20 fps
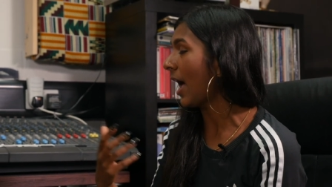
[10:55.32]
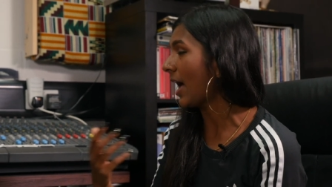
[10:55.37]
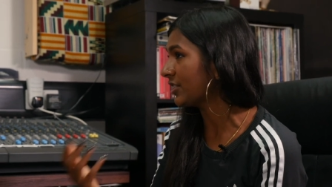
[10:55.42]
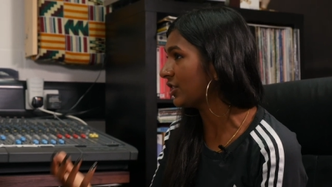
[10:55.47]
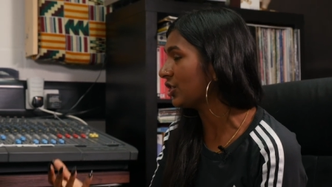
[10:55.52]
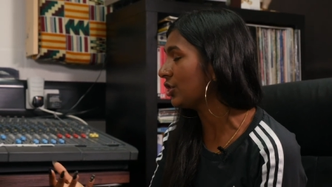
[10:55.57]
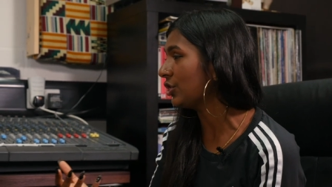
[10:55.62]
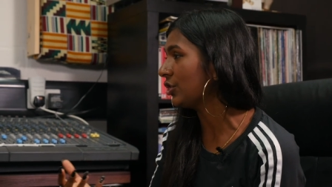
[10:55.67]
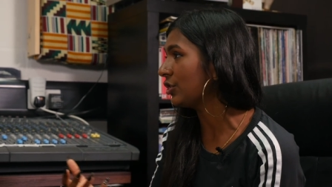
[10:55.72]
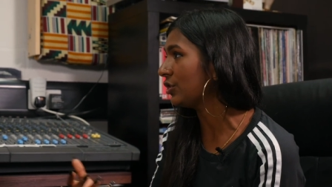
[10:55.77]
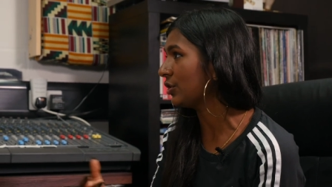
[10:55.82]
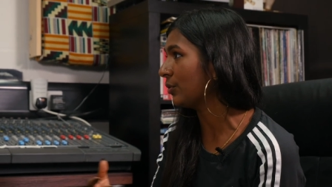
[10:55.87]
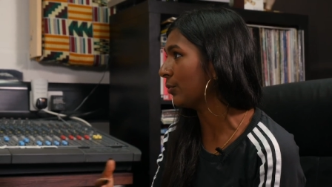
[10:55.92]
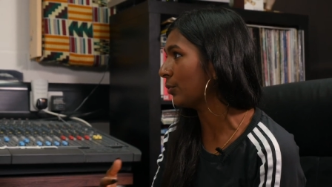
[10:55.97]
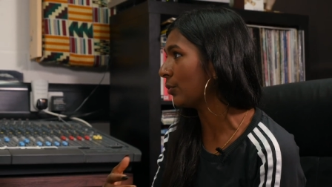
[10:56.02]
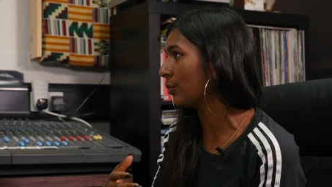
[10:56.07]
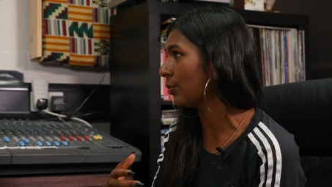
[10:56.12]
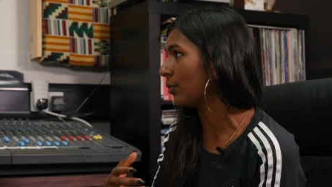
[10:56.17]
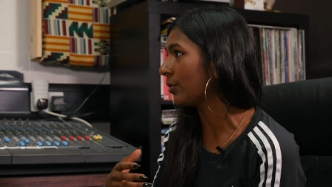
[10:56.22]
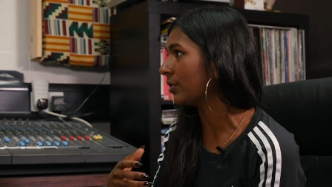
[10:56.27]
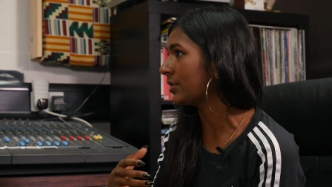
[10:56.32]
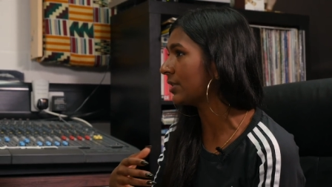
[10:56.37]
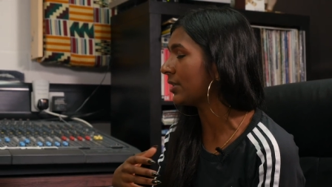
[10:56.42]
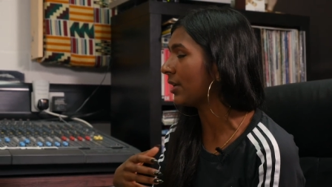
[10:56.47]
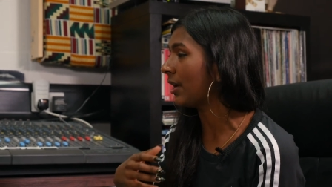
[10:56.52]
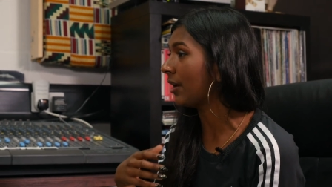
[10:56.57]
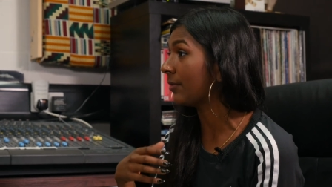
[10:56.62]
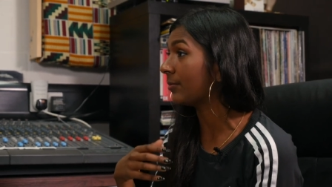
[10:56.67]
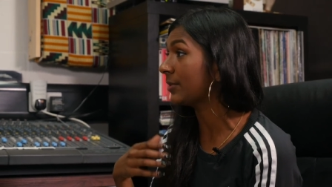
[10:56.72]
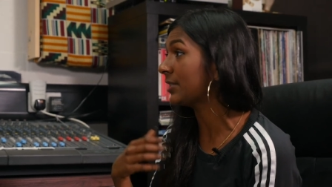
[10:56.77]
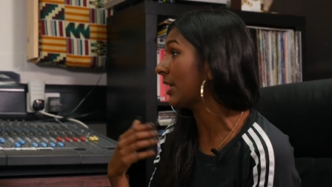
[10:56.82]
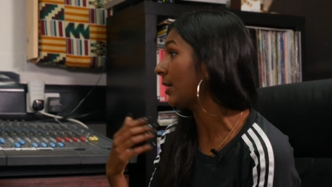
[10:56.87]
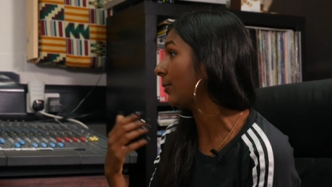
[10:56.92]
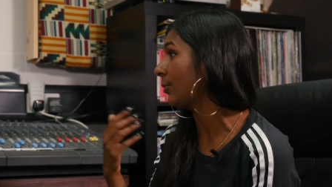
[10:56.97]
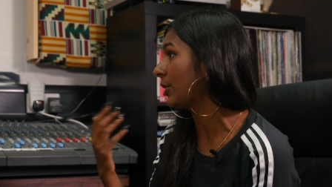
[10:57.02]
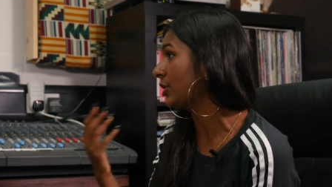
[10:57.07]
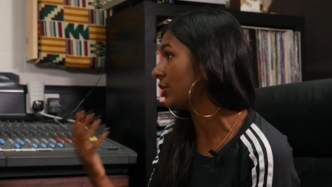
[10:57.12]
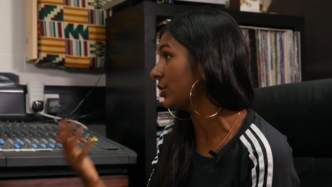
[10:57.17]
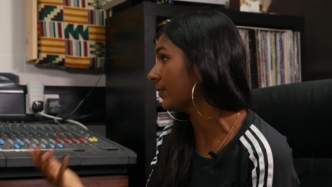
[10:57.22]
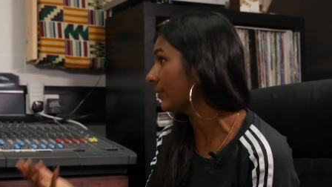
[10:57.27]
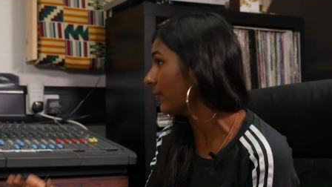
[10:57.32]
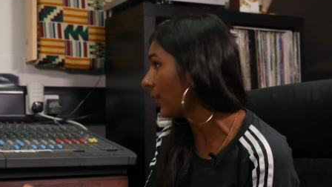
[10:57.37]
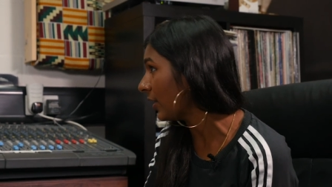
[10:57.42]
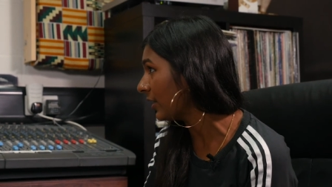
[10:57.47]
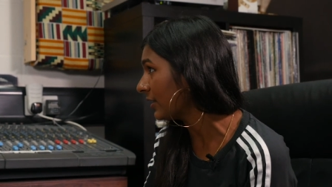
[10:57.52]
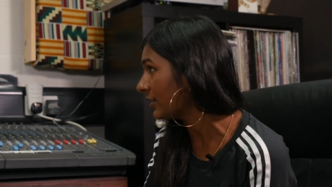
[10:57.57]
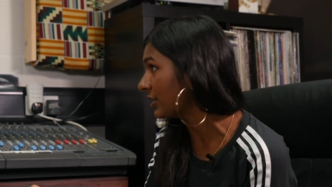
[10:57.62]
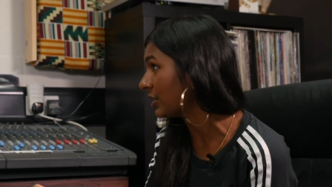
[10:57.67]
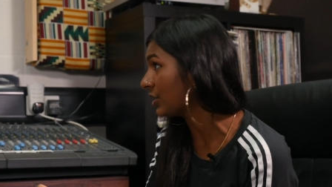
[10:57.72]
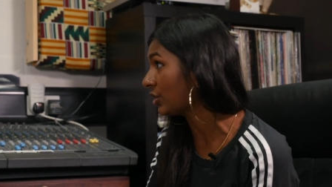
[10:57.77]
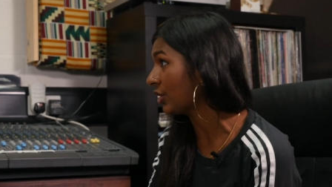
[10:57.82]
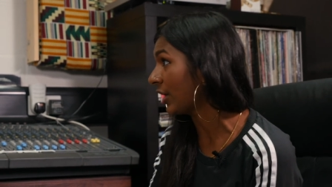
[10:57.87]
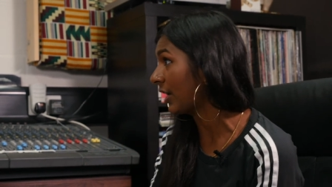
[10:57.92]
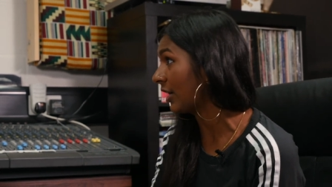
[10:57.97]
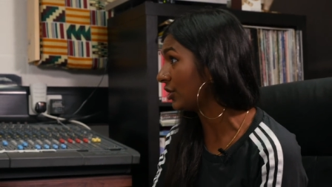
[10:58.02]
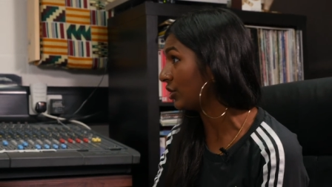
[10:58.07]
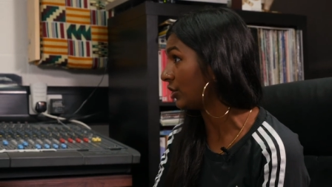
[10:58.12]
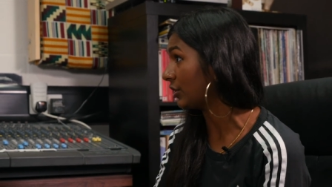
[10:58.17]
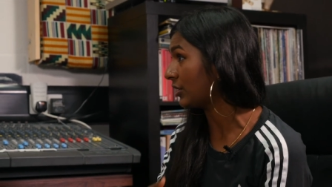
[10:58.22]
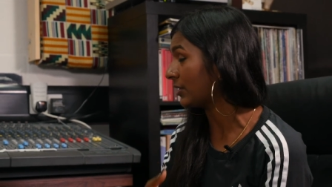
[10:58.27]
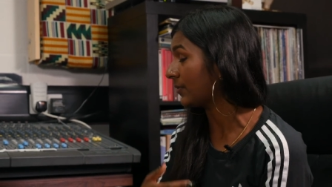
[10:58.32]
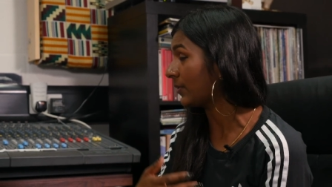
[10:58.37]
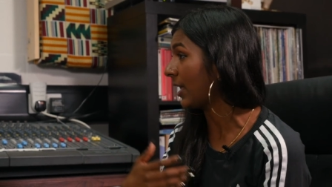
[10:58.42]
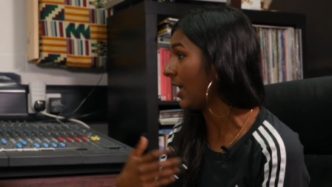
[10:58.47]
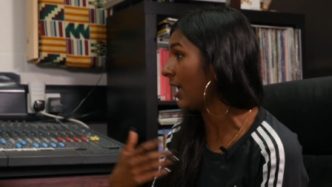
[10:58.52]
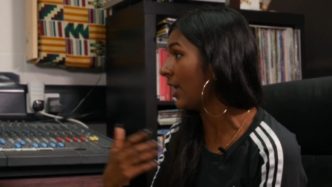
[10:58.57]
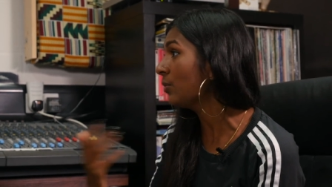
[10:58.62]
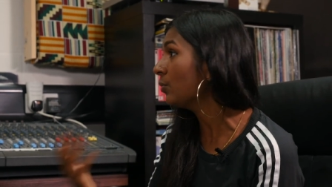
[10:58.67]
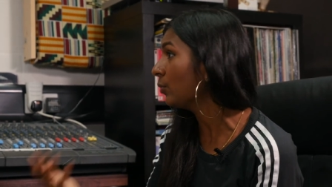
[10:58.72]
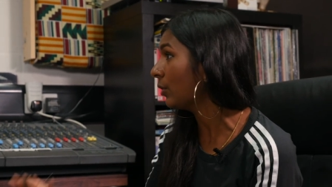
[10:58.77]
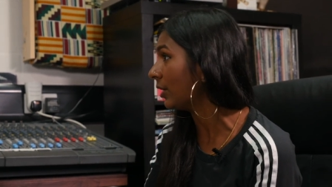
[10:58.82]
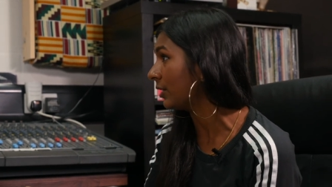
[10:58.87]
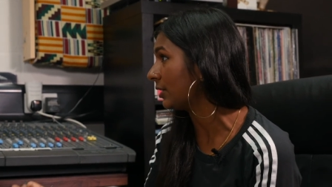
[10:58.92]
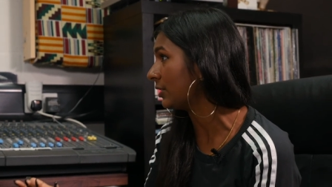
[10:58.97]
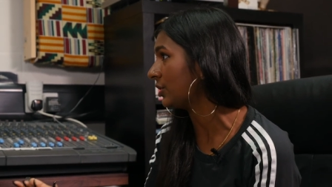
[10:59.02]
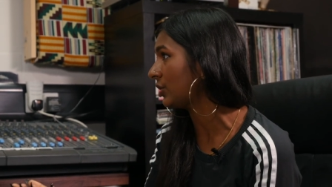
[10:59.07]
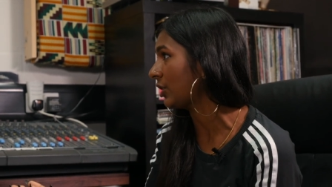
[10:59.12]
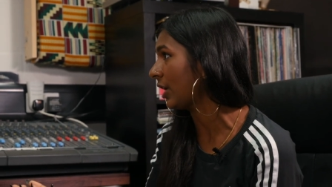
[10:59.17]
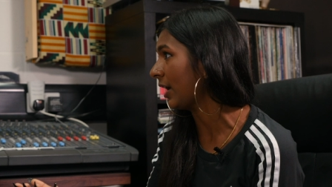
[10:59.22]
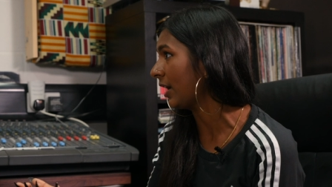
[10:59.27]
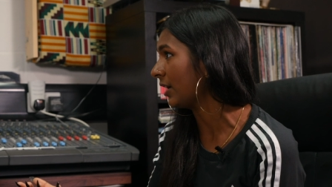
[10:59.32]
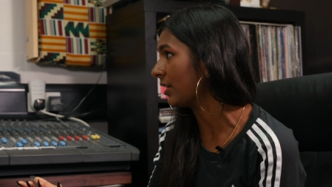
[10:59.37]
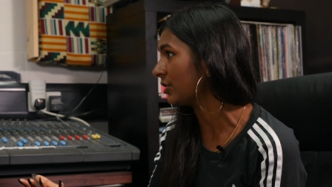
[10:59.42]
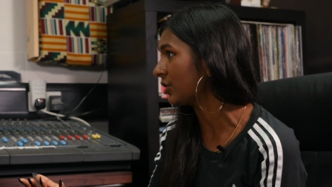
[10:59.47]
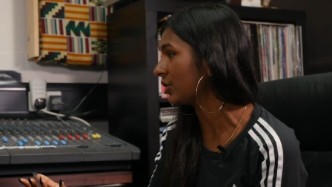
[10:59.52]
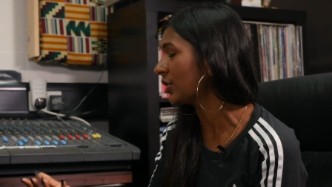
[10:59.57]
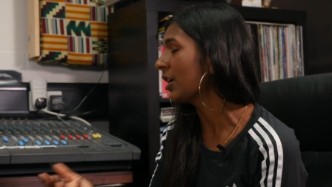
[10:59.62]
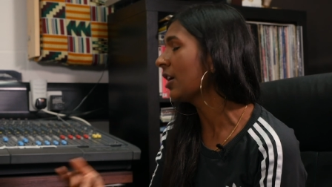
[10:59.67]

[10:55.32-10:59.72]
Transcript: attitude towards um, celebration of violence has changed. Mm-hmm. Use of the N word has changed.